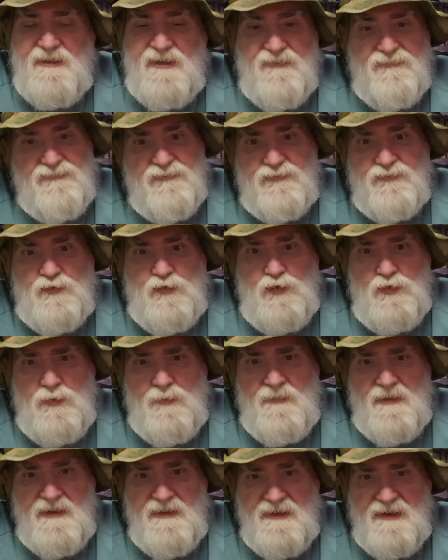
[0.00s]
because it's
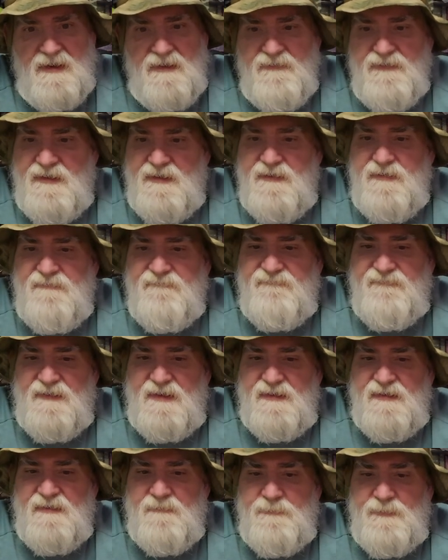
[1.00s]
cool right now, they didn't
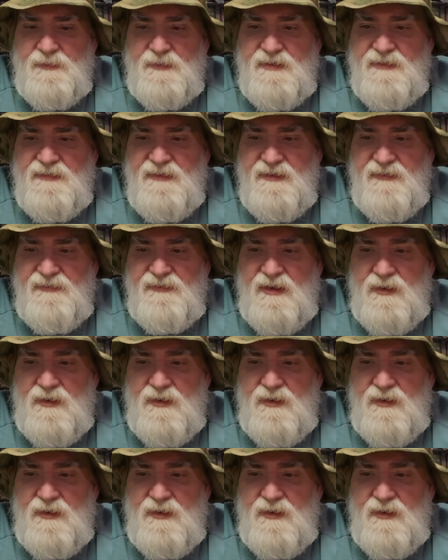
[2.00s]
fog up or anything.